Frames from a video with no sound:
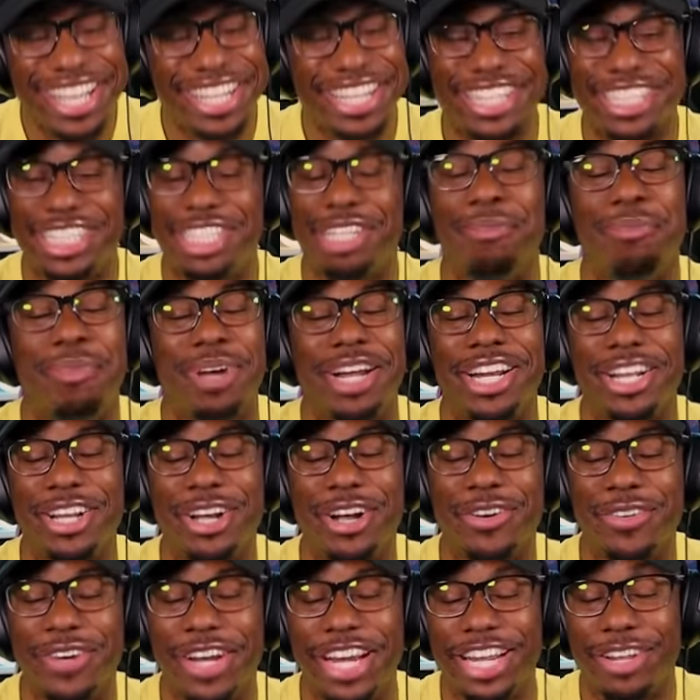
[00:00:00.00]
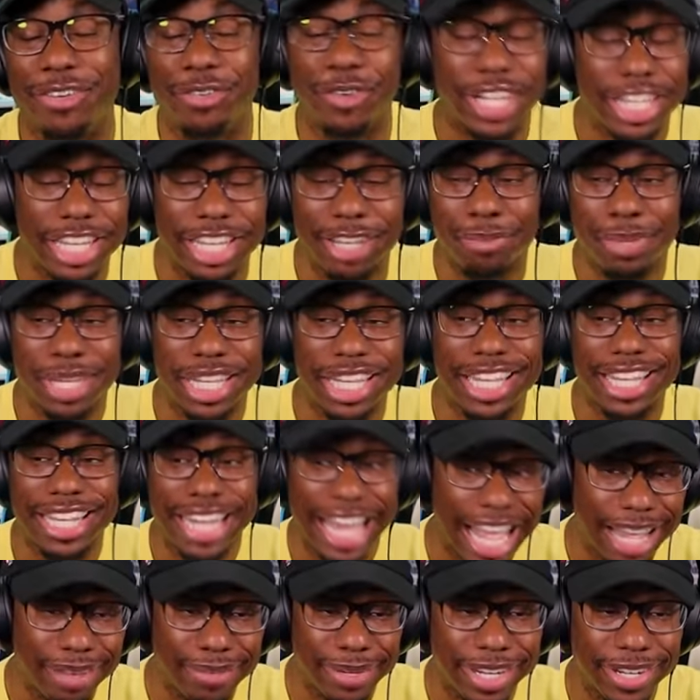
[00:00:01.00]
There's somebody already. Really, Billy?
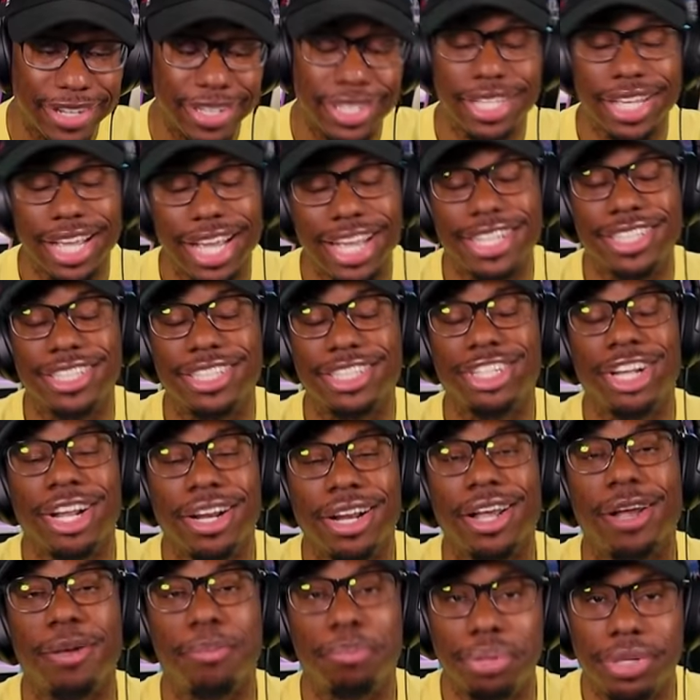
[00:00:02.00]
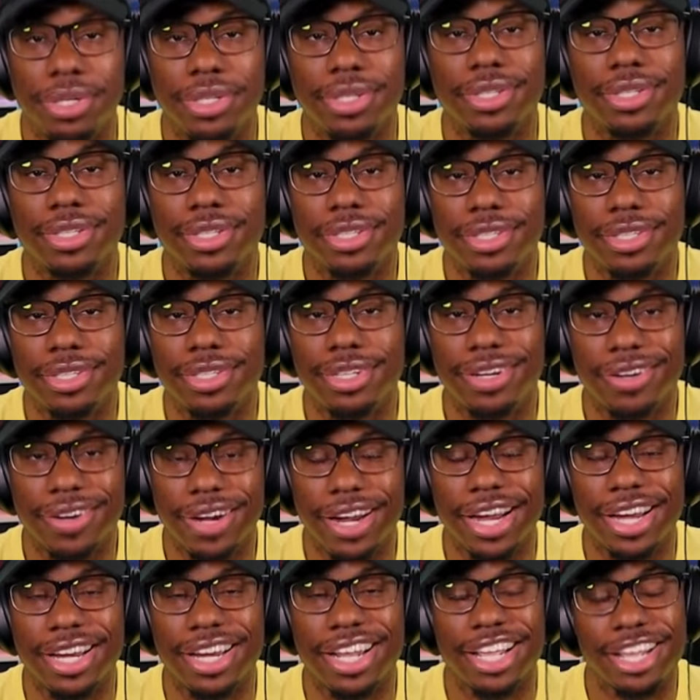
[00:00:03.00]
Library? Yes, shut up. All
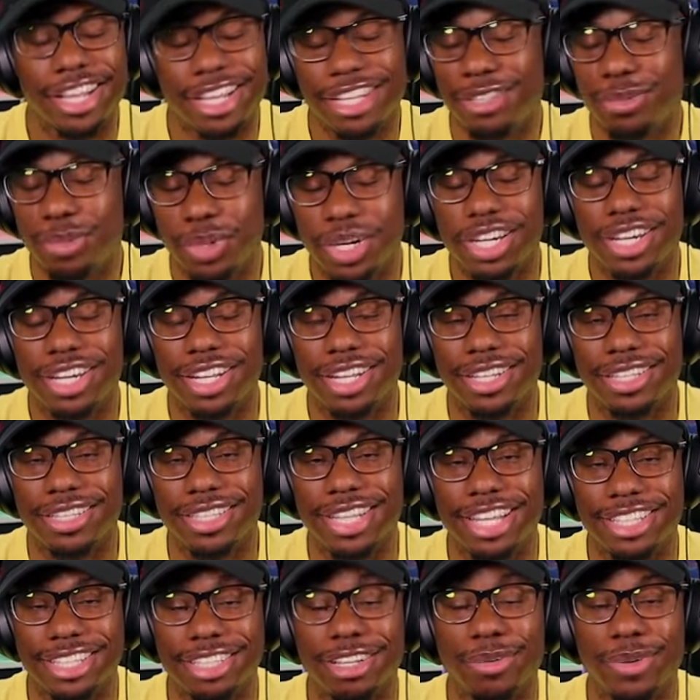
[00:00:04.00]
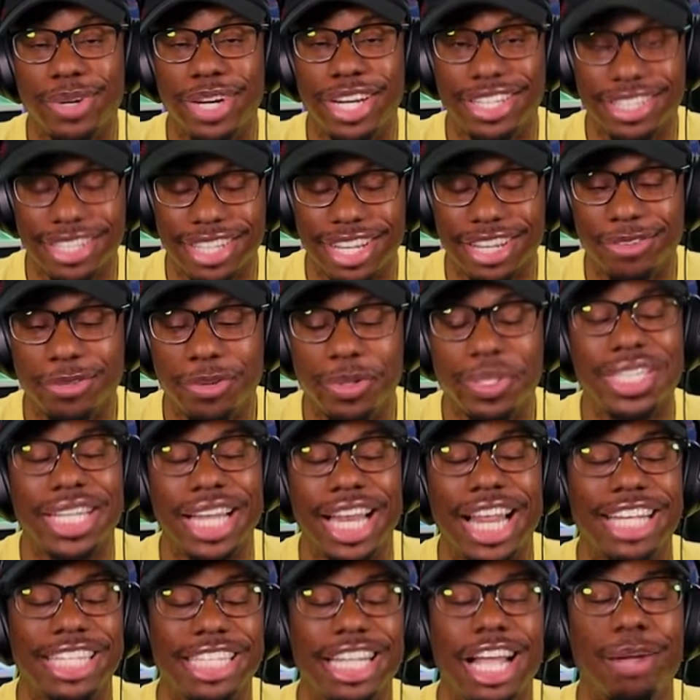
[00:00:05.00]
right, it is what it is. I said what I said. When's the
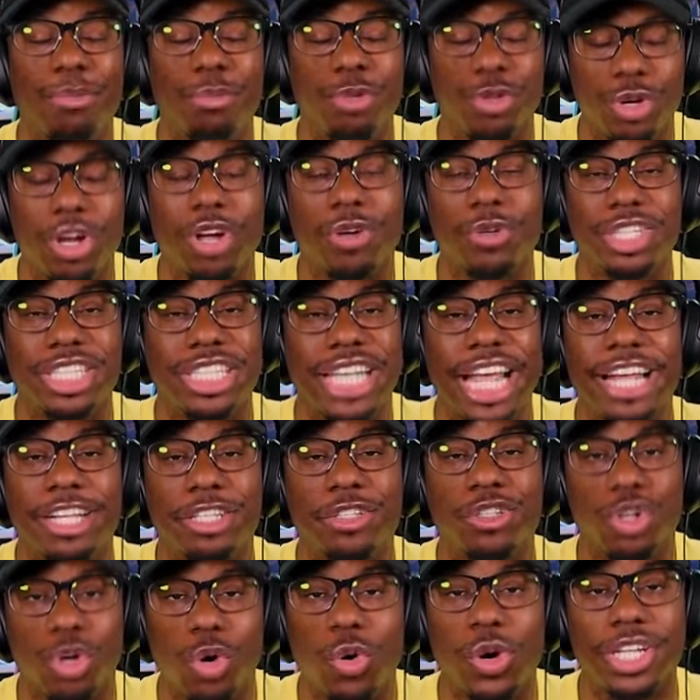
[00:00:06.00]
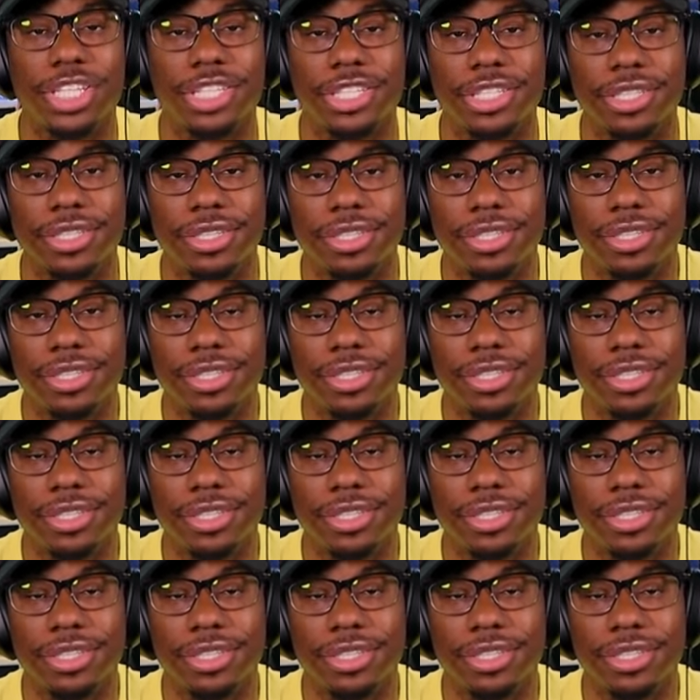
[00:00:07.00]
last time you go? Just answer the question.